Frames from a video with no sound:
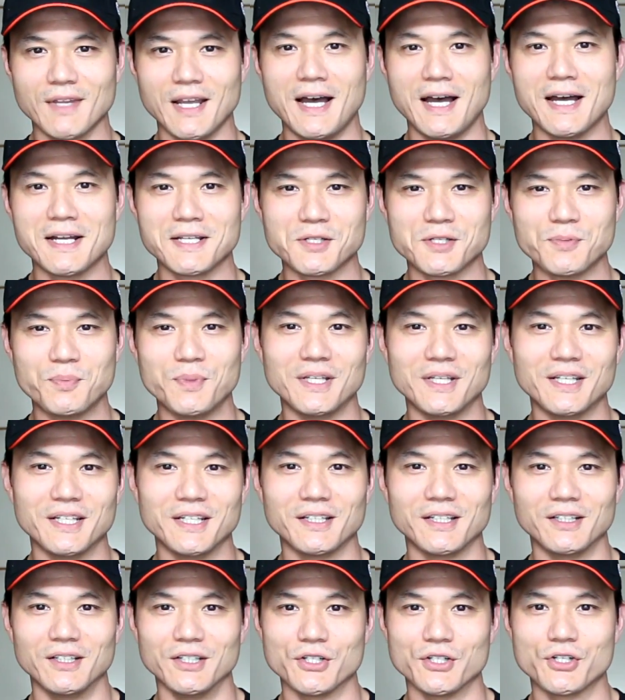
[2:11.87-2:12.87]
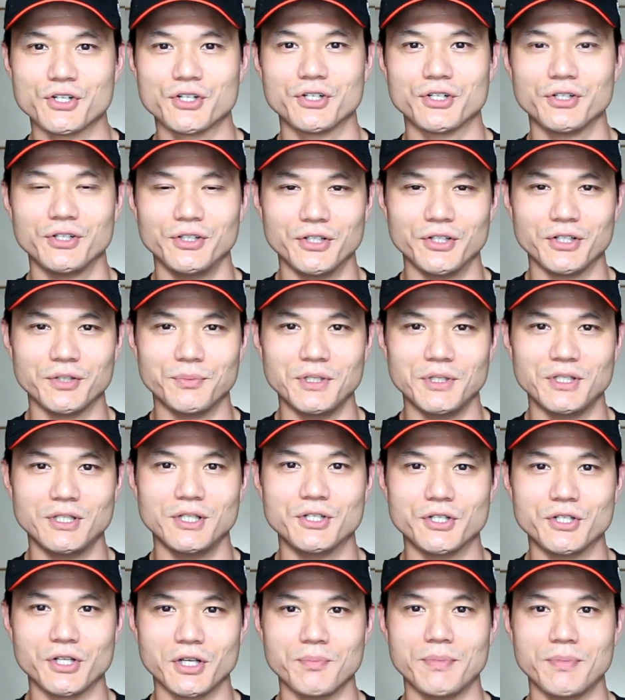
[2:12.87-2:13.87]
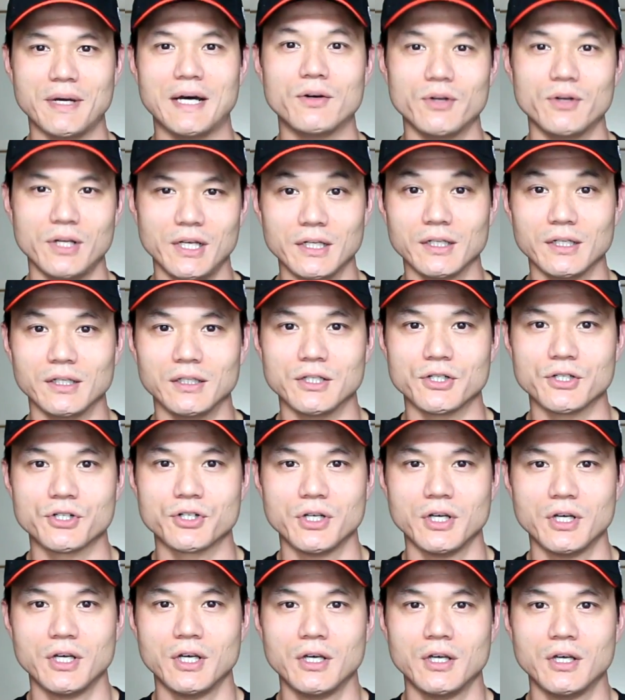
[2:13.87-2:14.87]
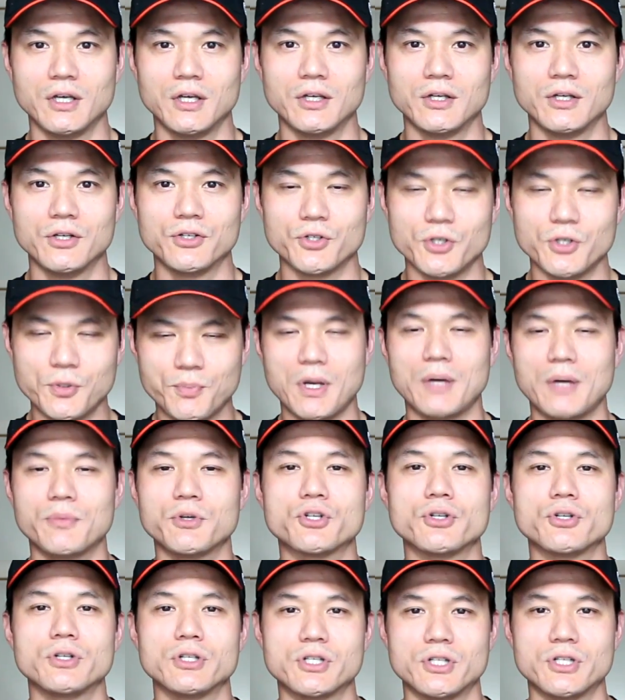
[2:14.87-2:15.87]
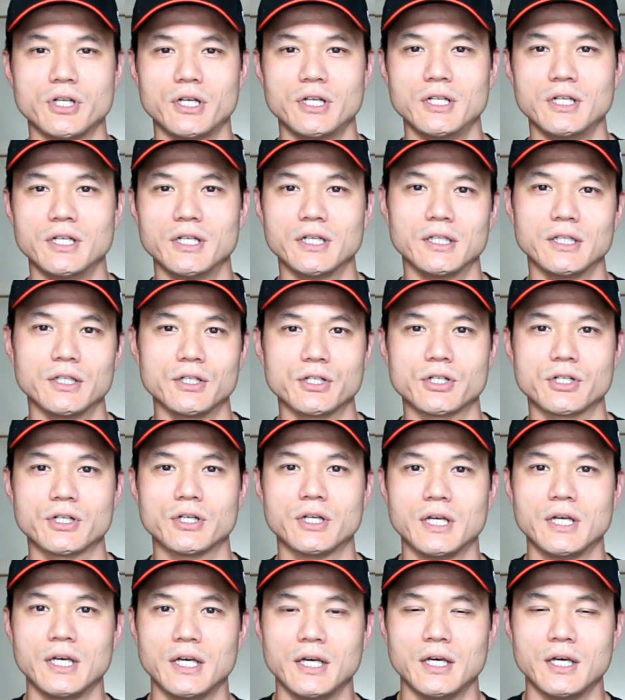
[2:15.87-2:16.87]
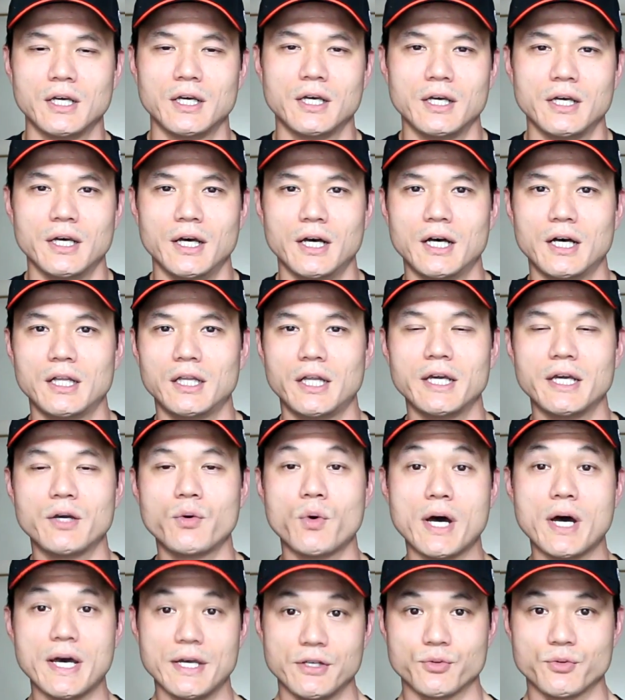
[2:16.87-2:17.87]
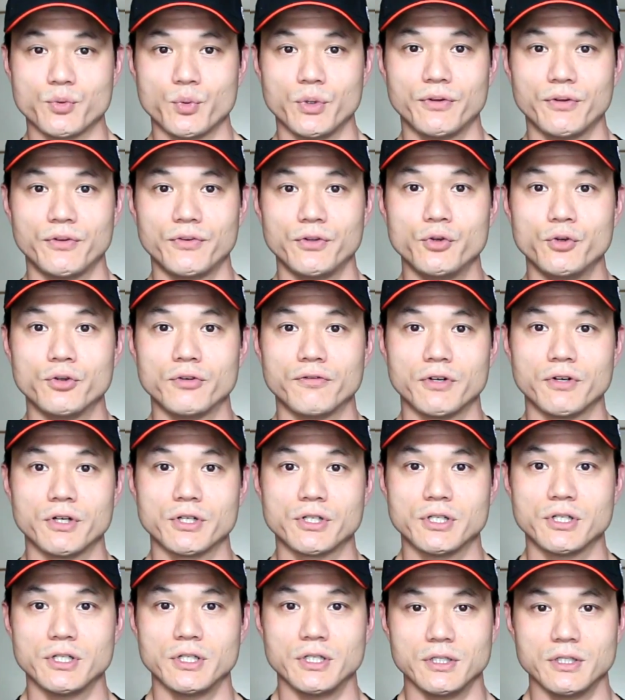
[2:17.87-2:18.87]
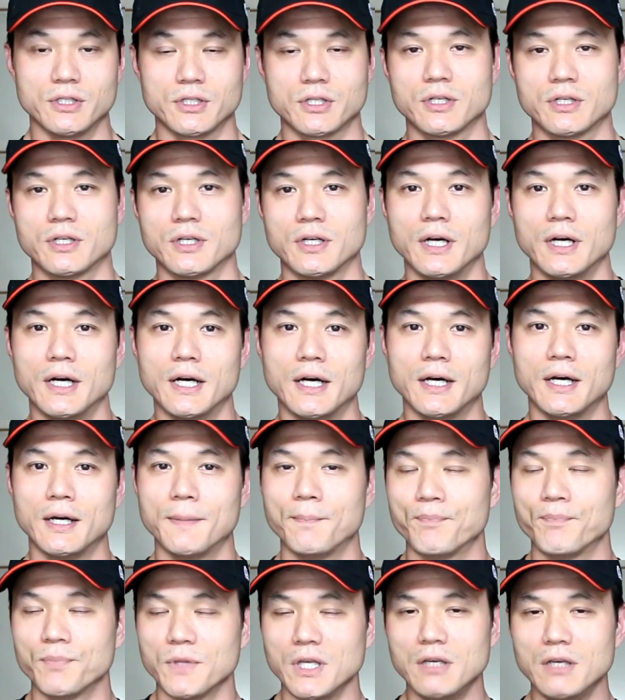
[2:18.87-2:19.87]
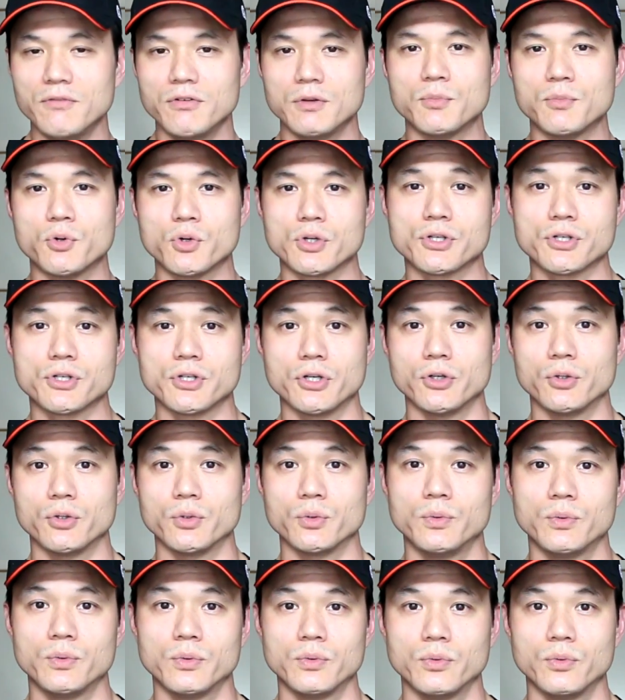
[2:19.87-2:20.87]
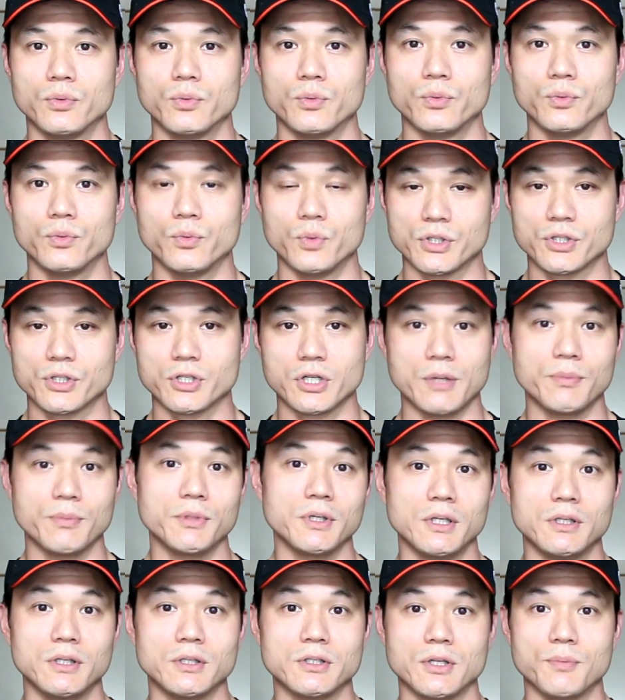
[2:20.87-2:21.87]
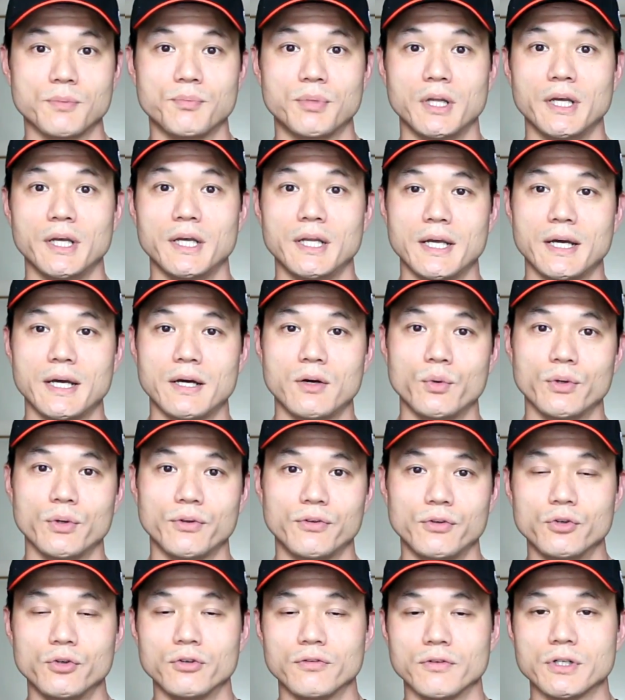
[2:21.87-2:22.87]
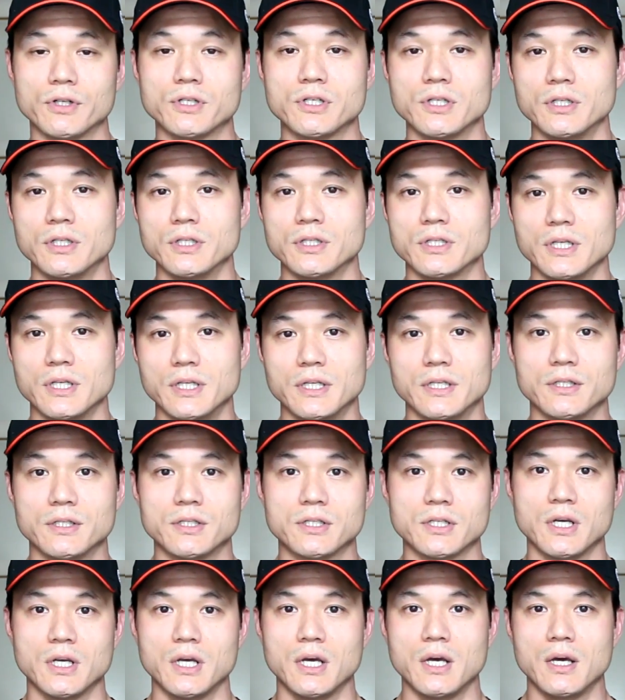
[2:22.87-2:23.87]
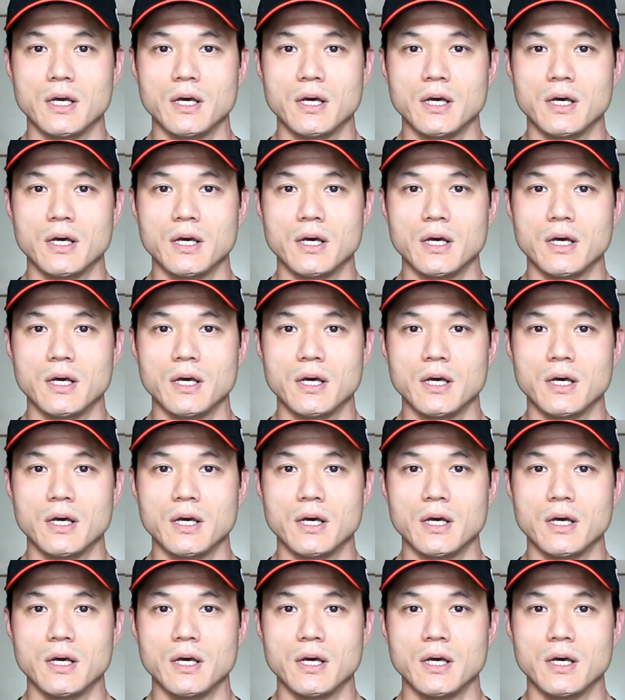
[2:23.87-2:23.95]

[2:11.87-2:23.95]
how to speak English. You're going to be teaching about English. So you probably should have studied English. Likewise with universities. Even more so, what's coming into play now with universities is